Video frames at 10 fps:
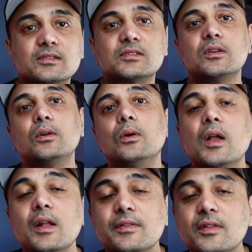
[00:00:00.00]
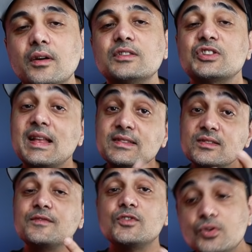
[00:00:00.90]
So the chances
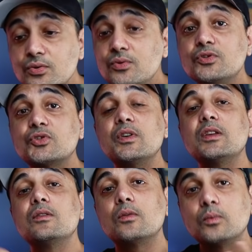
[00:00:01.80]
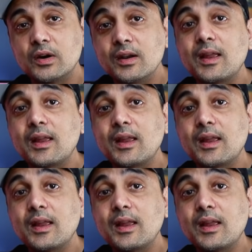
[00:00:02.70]
of you showing your work